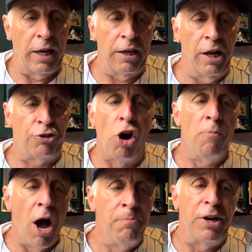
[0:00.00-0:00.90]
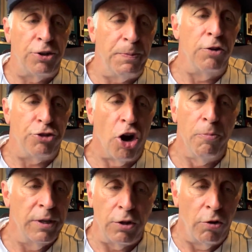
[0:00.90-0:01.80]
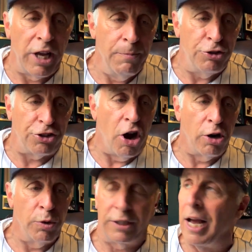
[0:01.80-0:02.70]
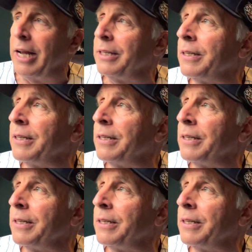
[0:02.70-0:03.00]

It's Hermann, but it's spelled German. Don't get me started with that.